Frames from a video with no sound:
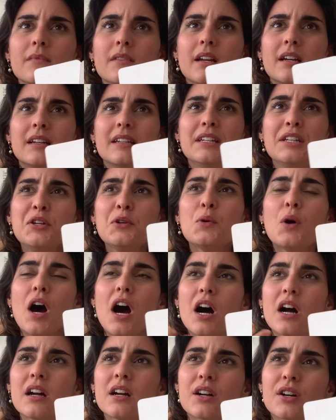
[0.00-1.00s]
new
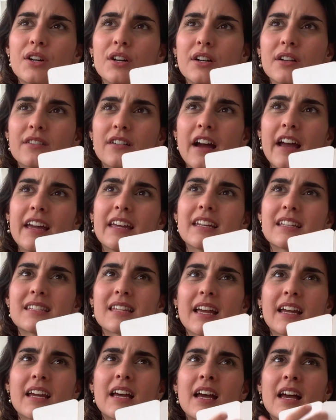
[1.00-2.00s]
hunger, right? It's
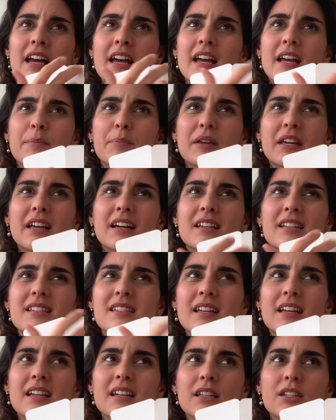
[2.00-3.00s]
like, because
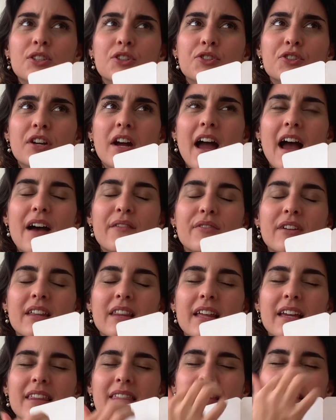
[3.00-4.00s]
you're having
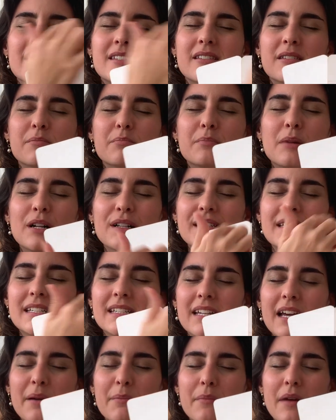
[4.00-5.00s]
like this
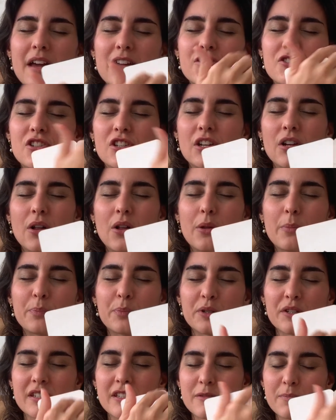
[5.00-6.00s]
multidimensional
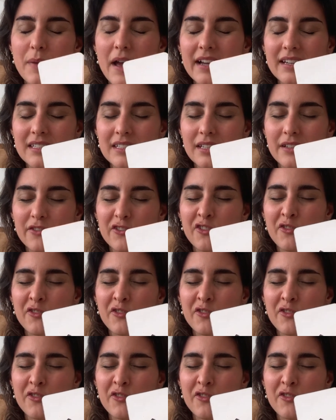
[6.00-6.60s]
perspective,